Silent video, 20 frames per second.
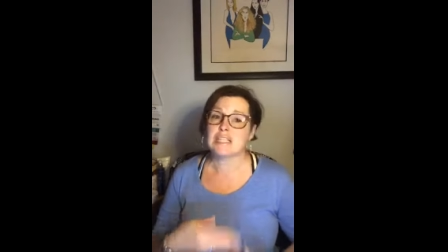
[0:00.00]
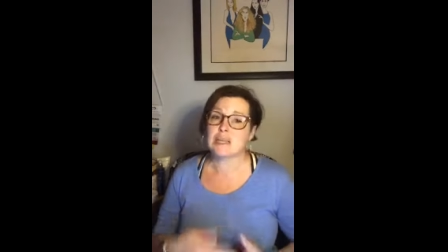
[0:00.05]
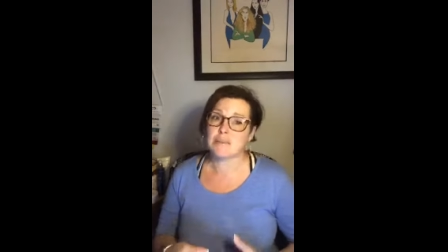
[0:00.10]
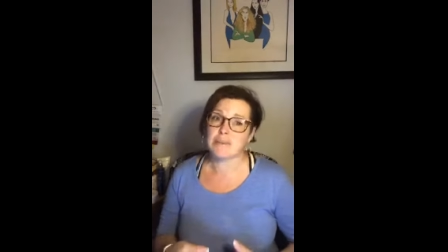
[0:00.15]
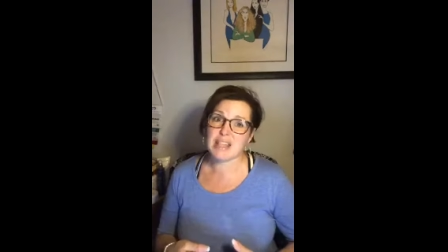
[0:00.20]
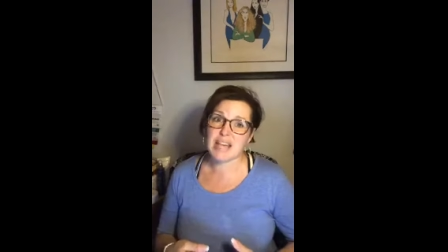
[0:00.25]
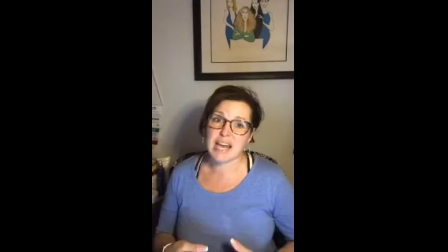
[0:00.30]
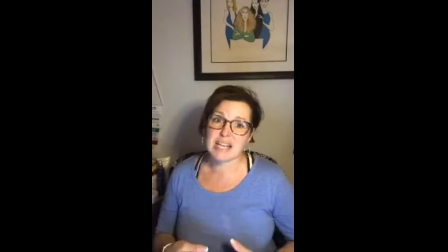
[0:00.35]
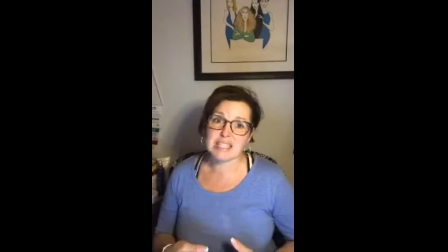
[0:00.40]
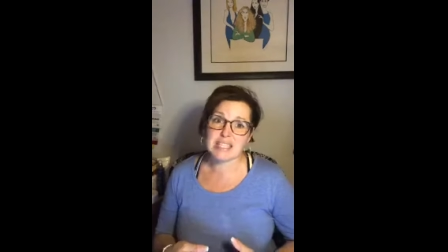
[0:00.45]

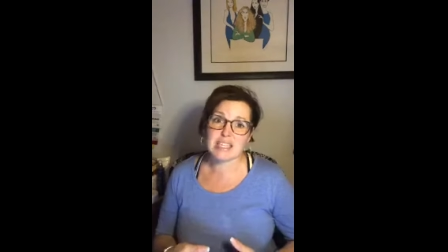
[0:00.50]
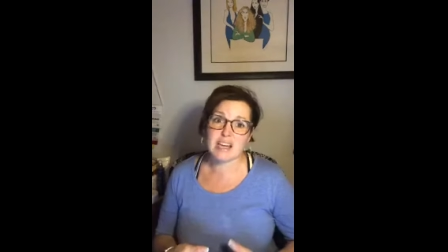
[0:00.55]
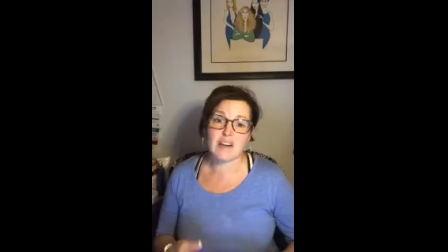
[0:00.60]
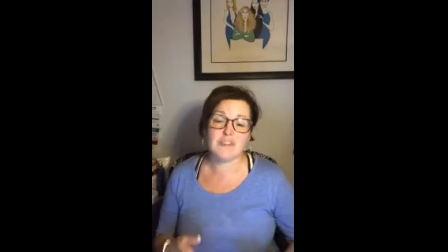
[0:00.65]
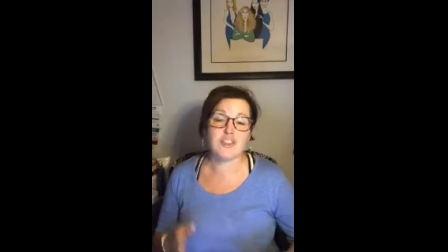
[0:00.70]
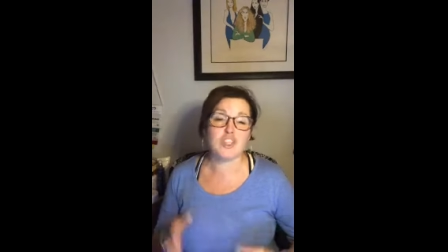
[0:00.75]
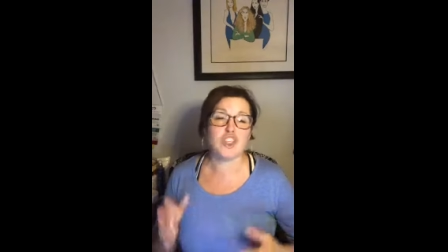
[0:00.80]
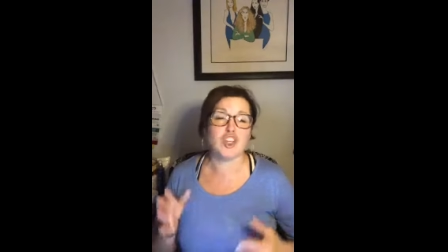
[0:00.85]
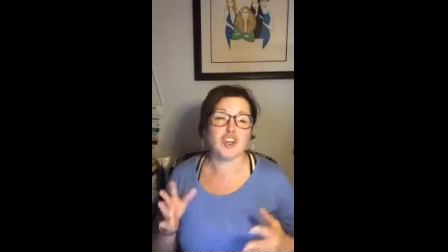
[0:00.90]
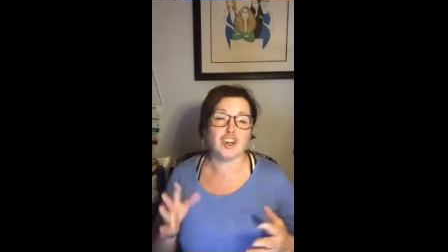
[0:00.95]
some of that
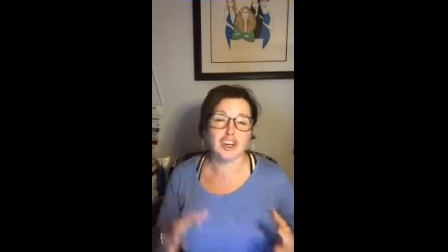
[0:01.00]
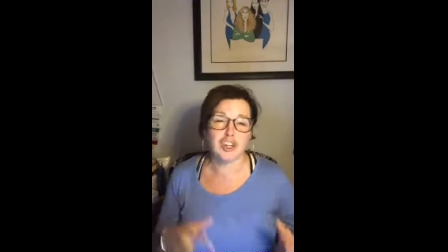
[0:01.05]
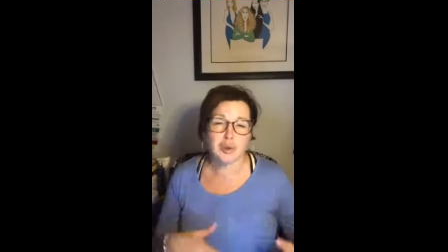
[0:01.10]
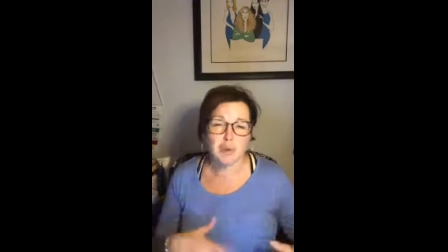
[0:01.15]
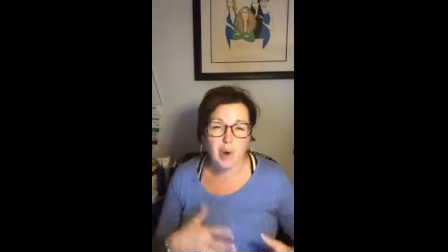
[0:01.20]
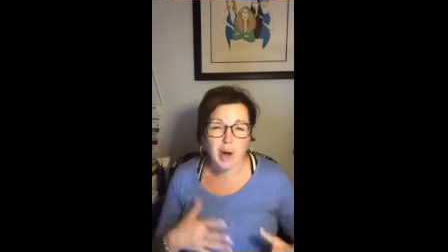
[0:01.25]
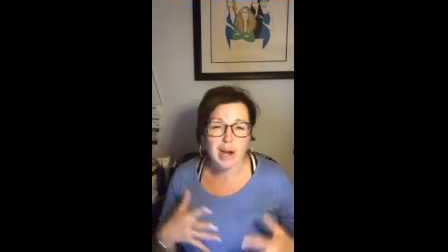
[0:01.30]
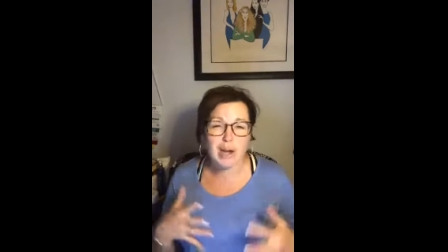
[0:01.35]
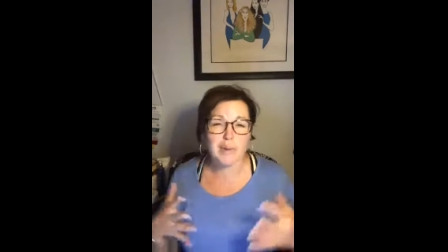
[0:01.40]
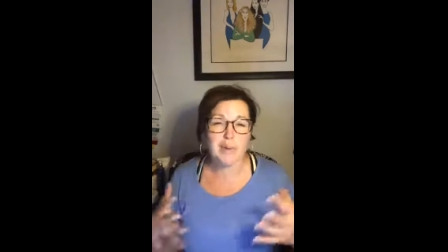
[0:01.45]
stuff. So you're going
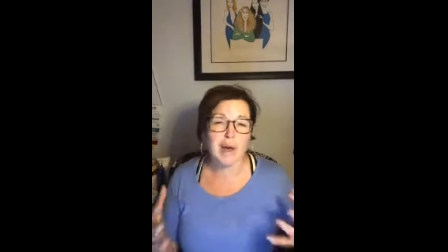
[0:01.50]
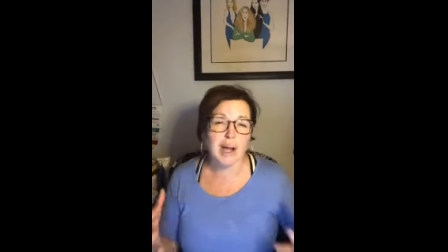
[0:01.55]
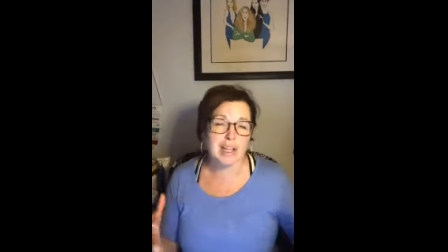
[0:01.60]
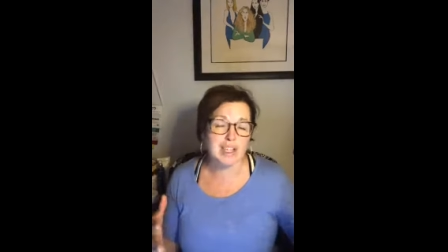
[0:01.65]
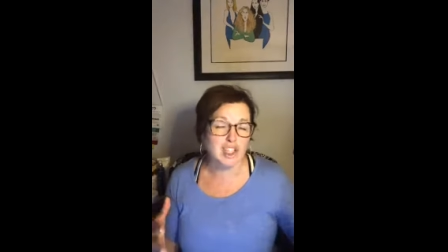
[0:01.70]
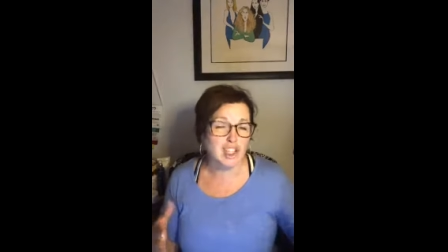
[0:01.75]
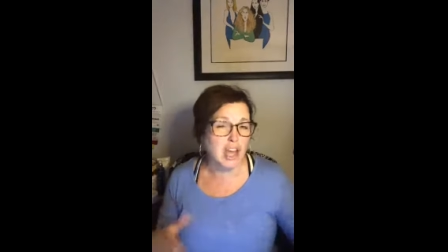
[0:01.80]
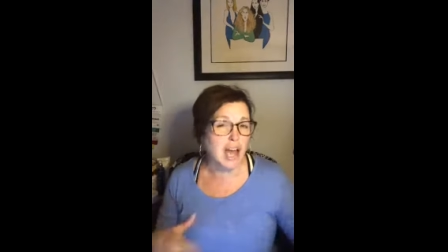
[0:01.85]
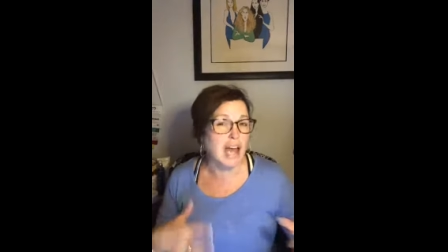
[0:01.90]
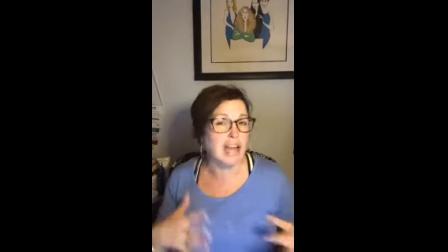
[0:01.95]
to want to
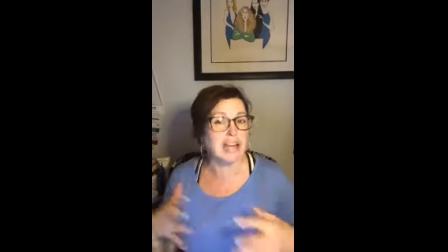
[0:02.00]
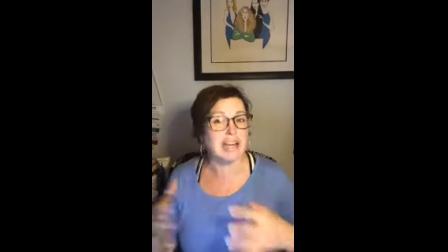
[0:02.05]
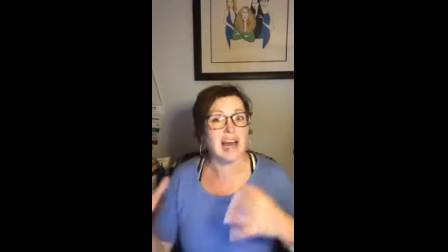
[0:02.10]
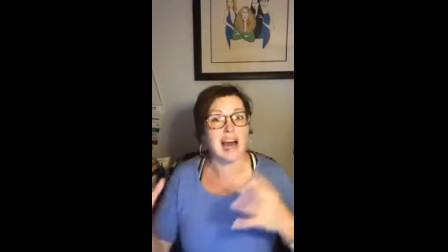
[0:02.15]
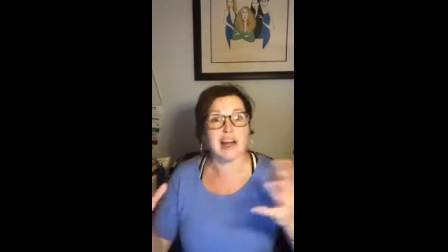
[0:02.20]
watch that,